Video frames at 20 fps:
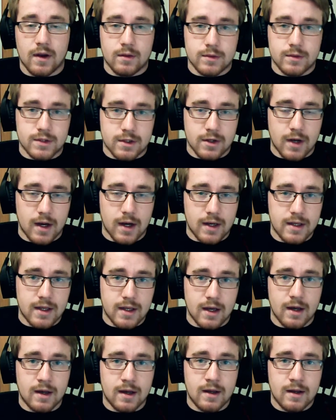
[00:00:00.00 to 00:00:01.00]
it was a good
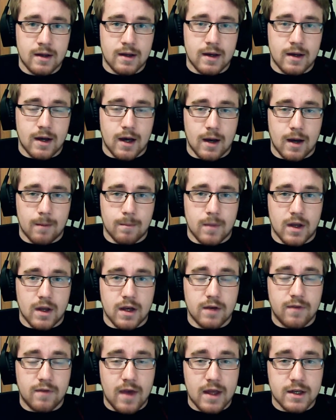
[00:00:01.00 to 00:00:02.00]
idea. An
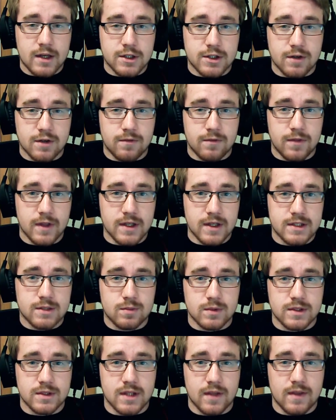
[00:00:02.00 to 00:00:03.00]
advantage of this
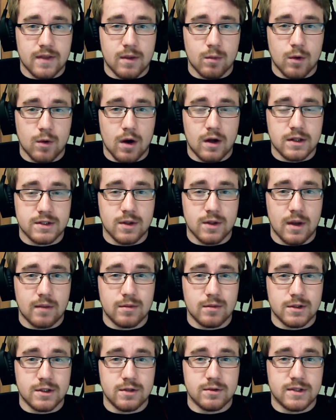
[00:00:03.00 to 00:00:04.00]
was that they were also
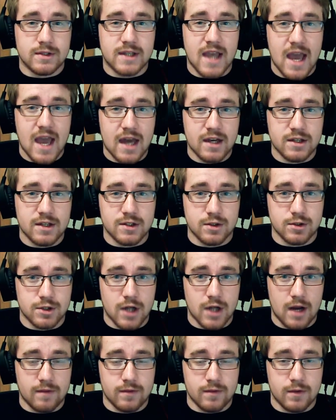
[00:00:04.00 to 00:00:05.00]
able to use canister
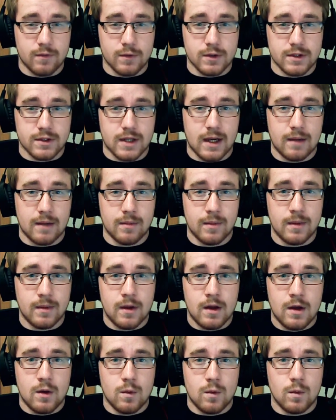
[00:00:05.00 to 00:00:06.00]
shot for the first time,
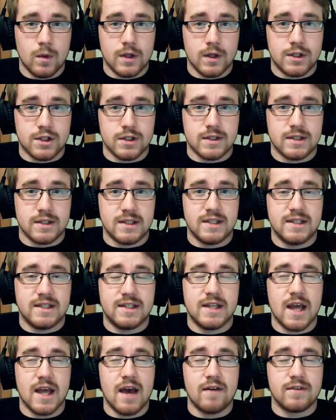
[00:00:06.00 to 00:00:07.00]
which is
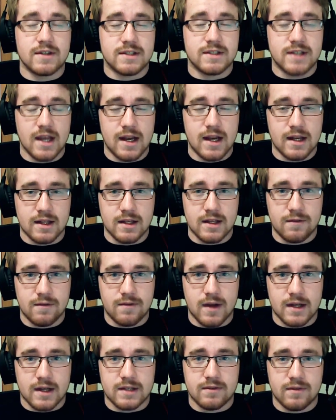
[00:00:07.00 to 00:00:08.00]
devastatingly
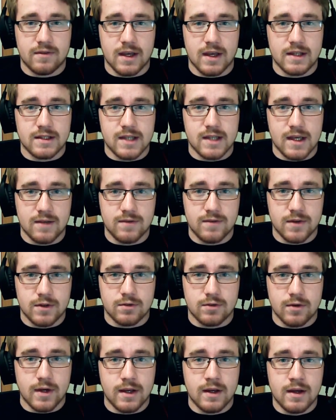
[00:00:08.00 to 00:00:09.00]
effective against
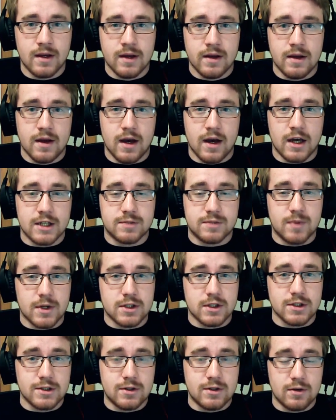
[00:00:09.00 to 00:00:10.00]
infantry,
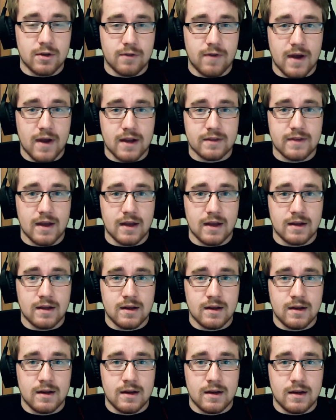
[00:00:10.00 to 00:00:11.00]
especially due to the fact that
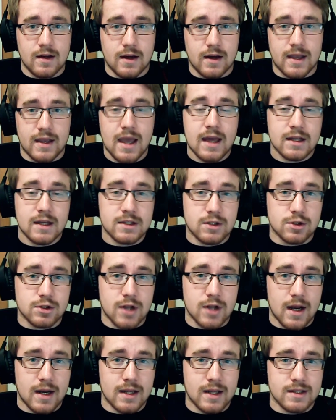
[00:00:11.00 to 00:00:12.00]
a canister
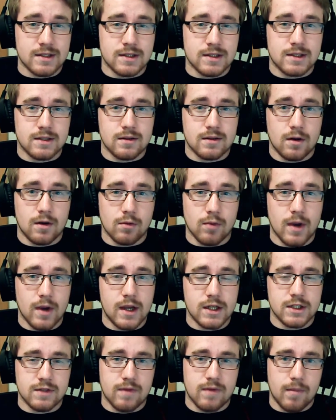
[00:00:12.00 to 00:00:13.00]
shot has a
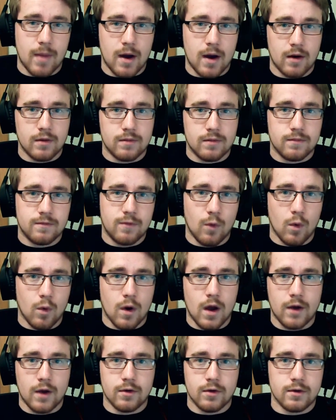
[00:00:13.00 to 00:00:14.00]
range of about
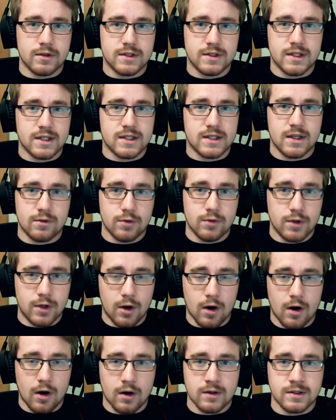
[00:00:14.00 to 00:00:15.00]
400 or 600
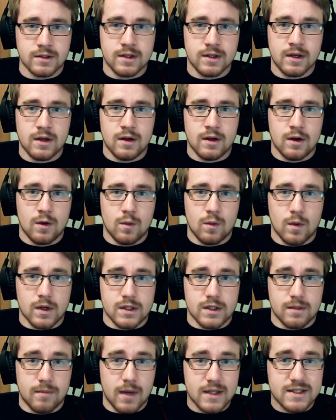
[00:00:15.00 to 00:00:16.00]
yards,
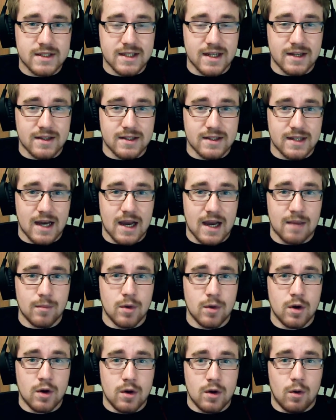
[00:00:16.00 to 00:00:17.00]
whereas a musket at the
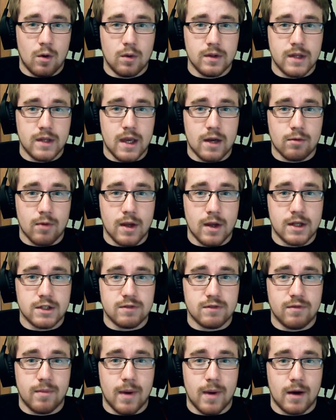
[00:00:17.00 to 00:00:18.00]
time only had a
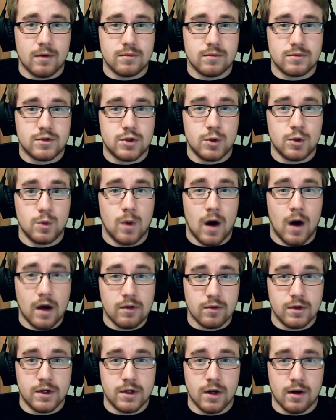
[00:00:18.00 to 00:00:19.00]
range of about
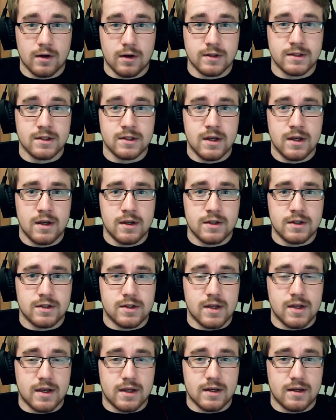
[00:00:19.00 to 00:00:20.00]
200 yards, so
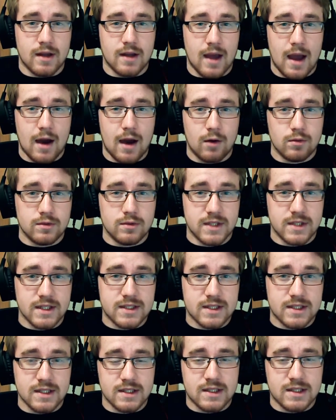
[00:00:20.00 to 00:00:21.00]
they could
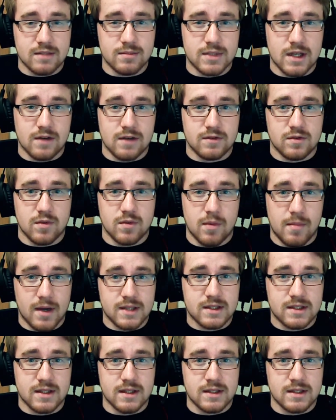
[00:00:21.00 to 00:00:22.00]
outdistance themselves from the
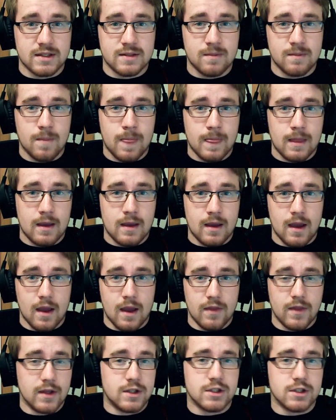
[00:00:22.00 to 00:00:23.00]
muskets
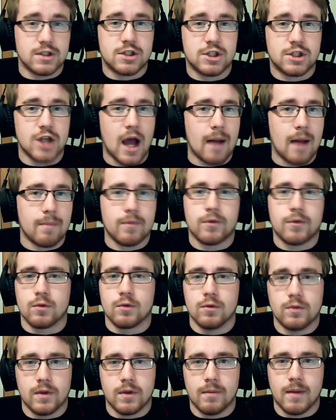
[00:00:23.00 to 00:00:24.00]
and then just chop
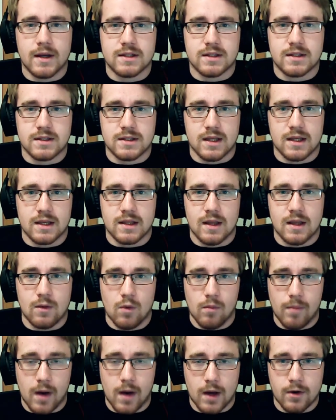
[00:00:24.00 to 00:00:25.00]
through the muskets like they
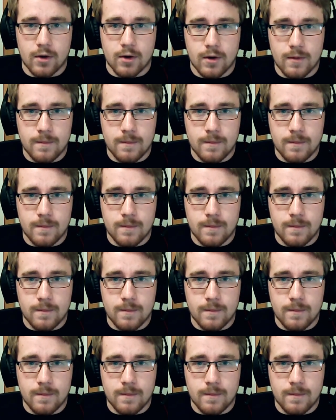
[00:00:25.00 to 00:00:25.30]
were butter.